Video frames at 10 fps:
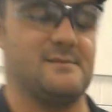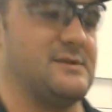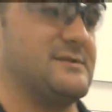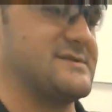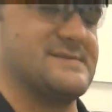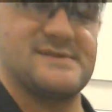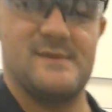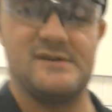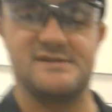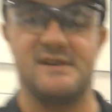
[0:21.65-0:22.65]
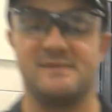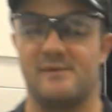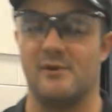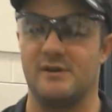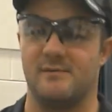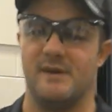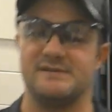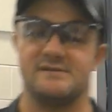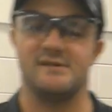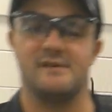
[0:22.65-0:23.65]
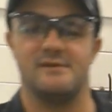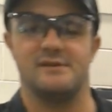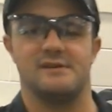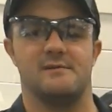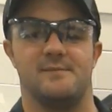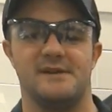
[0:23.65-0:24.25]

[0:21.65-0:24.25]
I'm going to do some small steps for you to basically give you the